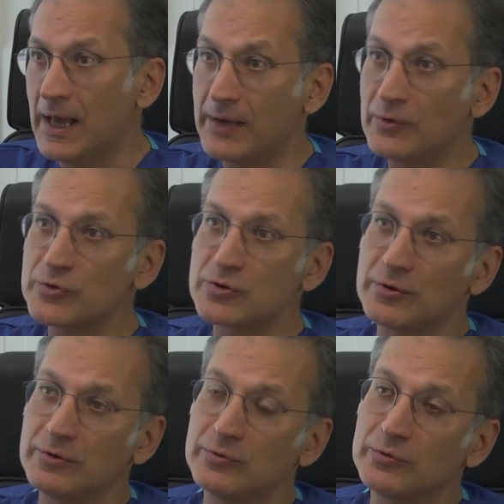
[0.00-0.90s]
And
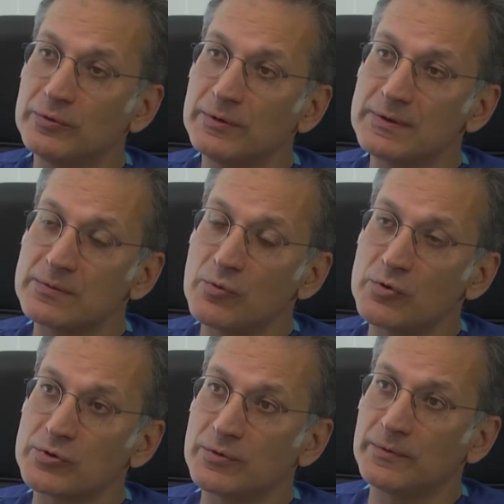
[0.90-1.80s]
also you lose
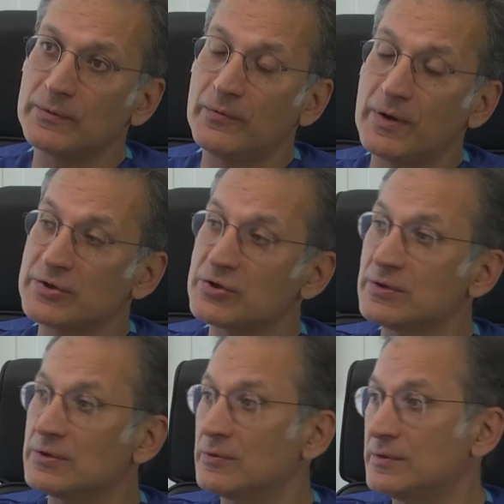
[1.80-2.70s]
most of the
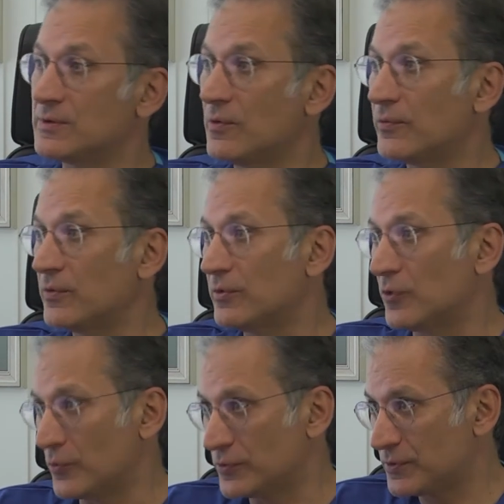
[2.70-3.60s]
functions of your
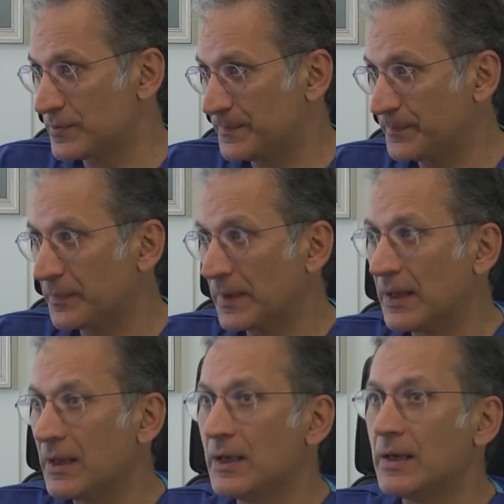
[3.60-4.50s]
nose.
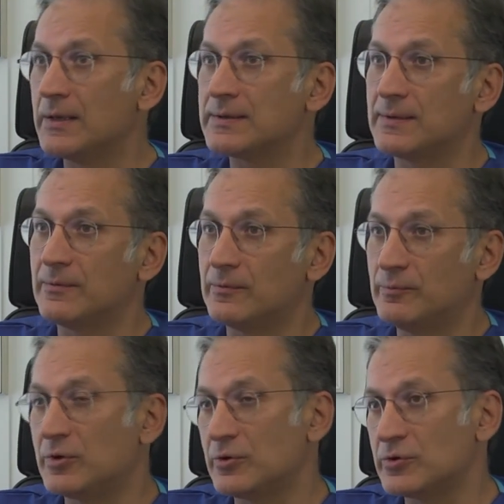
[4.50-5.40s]
So,
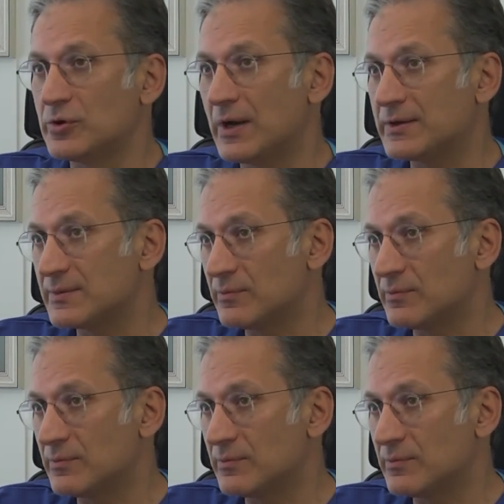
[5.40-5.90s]
because you are